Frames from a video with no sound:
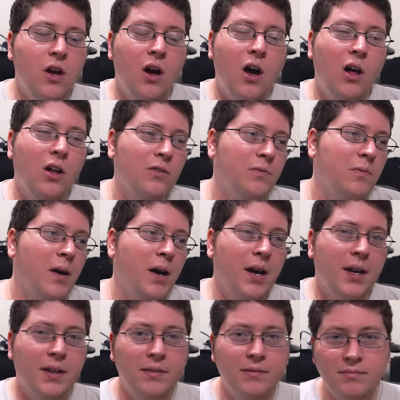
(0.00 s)
all of
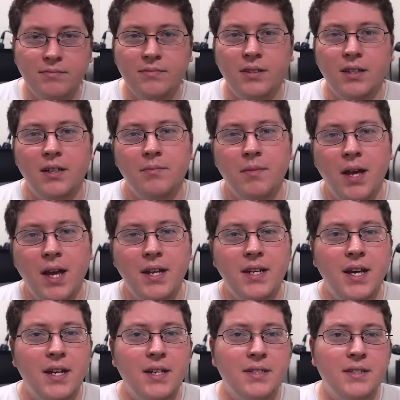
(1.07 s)
my
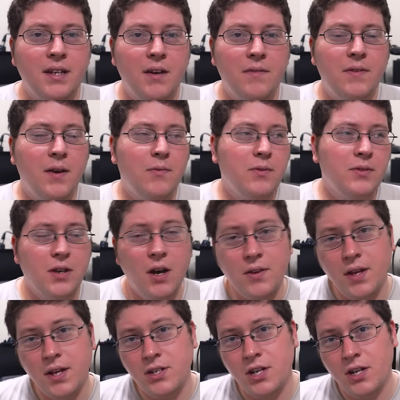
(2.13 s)
Andy Edit stuff that was
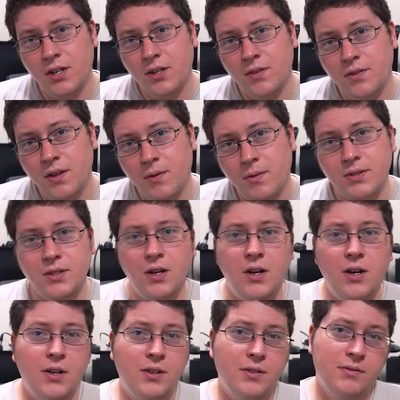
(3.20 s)
on that channel that wasn't
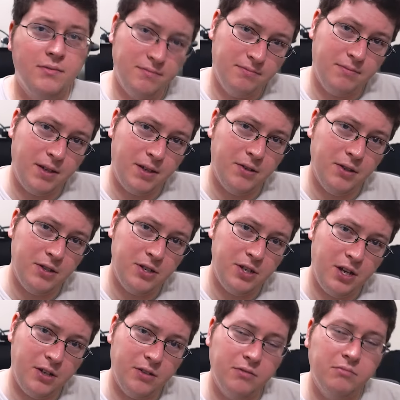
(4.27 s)
on my current
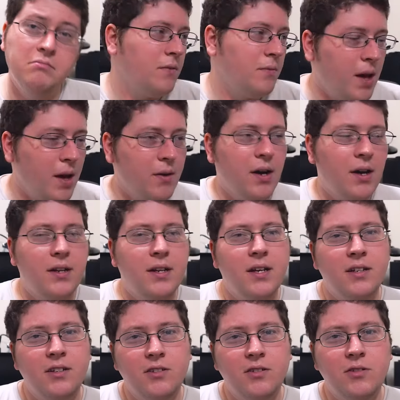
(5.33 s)
channel. From now on,
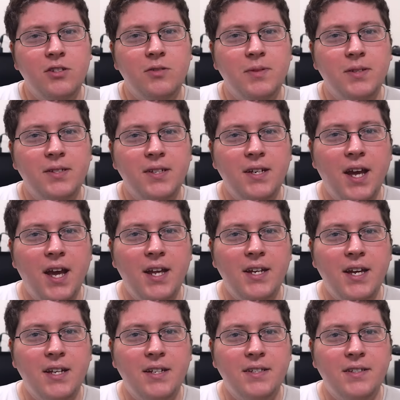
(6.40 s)
you'll just be seeing
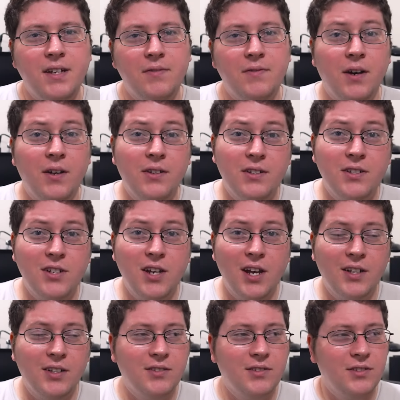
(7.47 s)
Andy Edit stuff on this
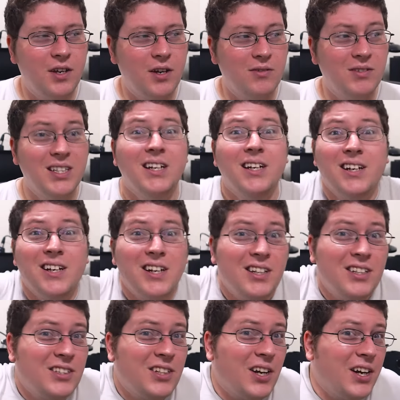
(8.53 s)
channel. So
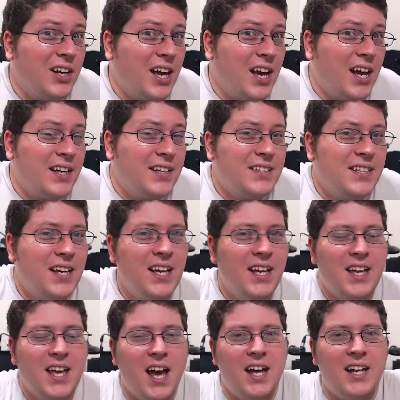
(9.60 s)
sorry guys,
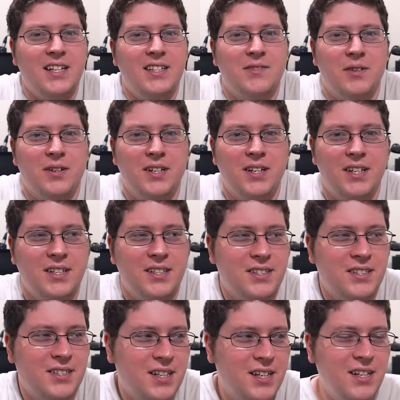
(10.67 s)
it kinda is what it
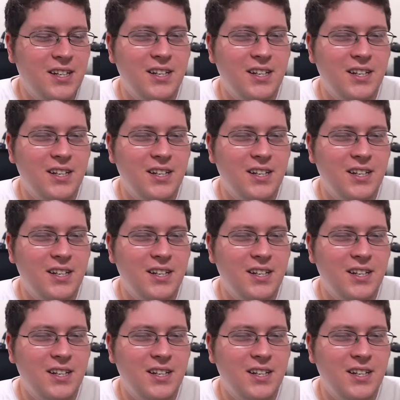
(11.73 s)
is,